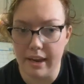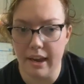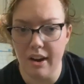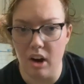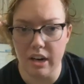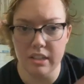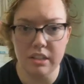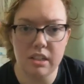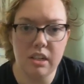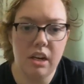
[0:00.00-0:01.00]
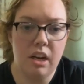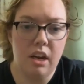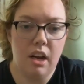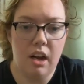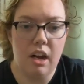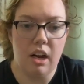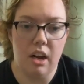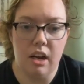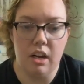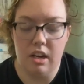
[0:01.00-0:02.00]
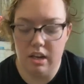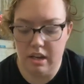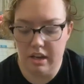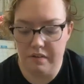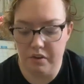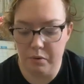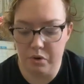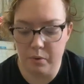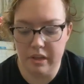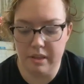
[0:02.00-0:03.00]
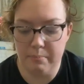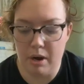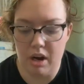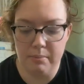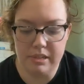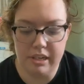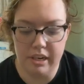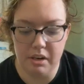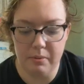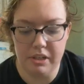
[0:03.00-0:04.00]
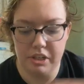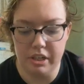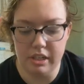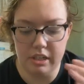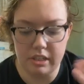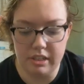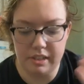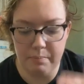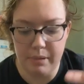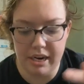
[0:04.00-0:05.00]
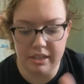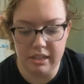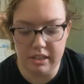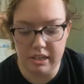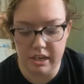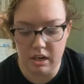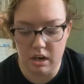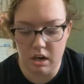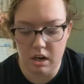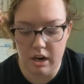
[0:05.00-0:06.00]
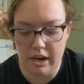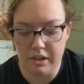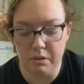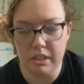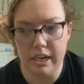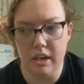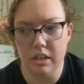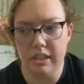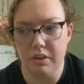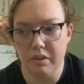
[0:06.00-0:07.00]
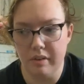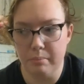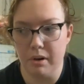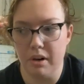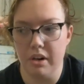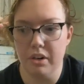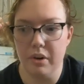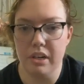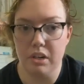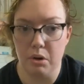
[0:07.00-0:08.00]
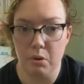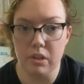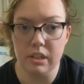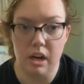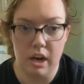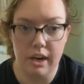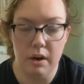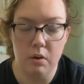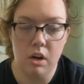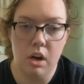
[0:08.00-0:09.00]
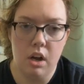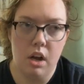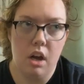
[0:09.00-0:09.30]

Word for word: aka August, uh, if you join the bottom tier, which is the bandit tier, and you stay on till November, you'll get Dark Horse and audio.